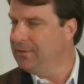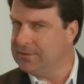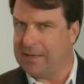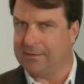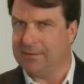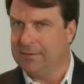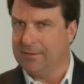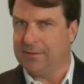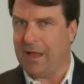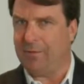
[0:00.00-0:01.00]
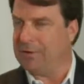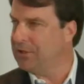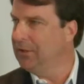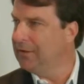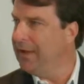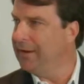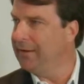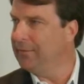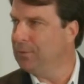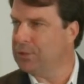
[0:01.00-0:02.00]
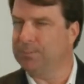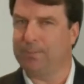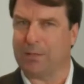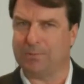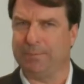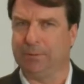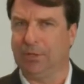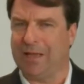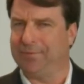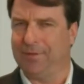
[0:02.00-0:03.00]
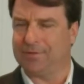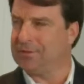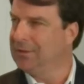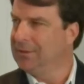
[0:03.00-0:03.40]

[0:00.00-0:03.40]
Is that how I should look at it? Should, how should people look at this?